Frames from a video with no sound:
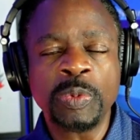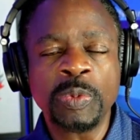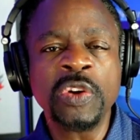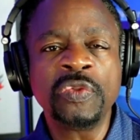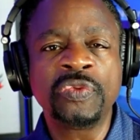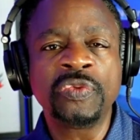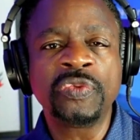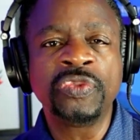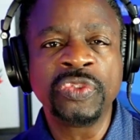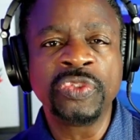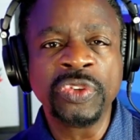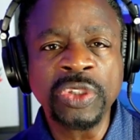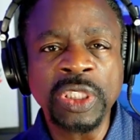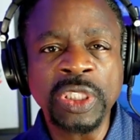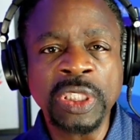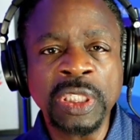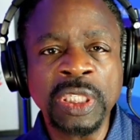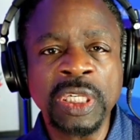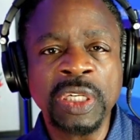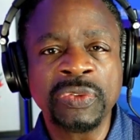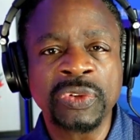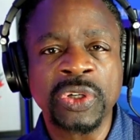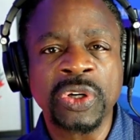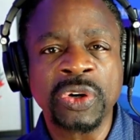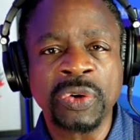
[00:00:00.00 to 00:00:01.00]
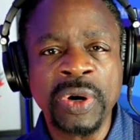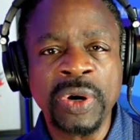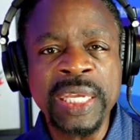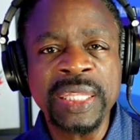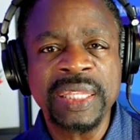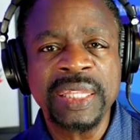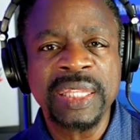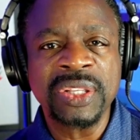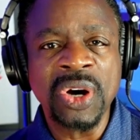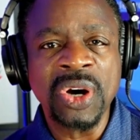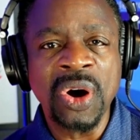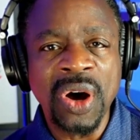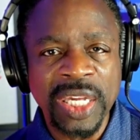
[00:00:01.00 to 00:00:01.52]
be full of
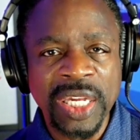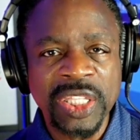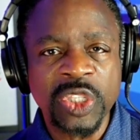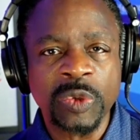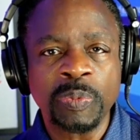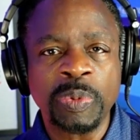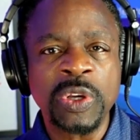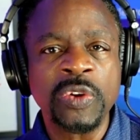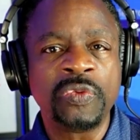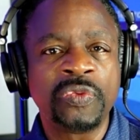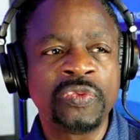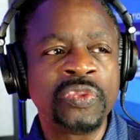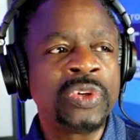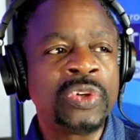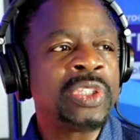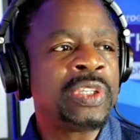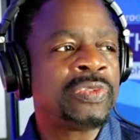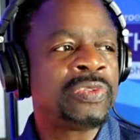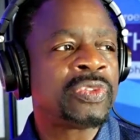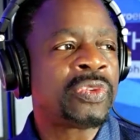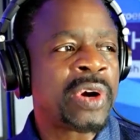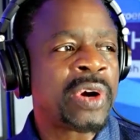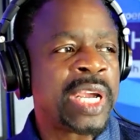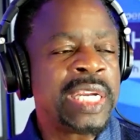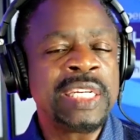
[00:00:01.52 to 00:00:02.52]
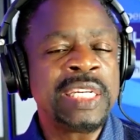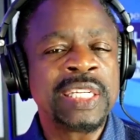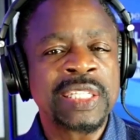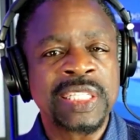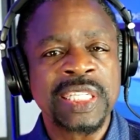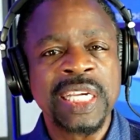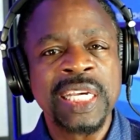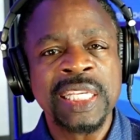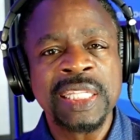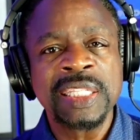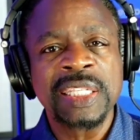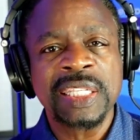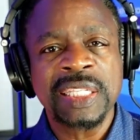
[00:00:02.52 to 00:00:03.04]
great thoughts, be full of greatness
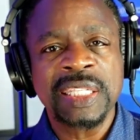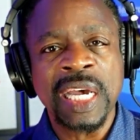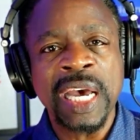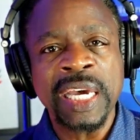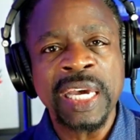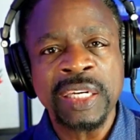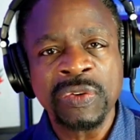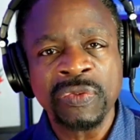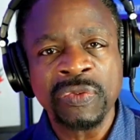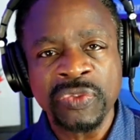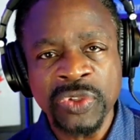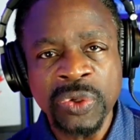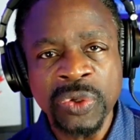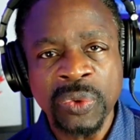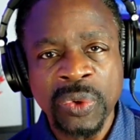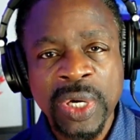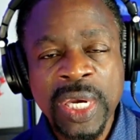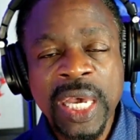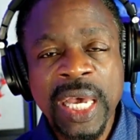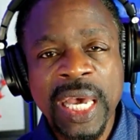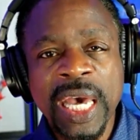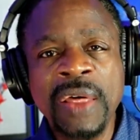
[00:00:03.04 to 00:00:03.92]
inside of you.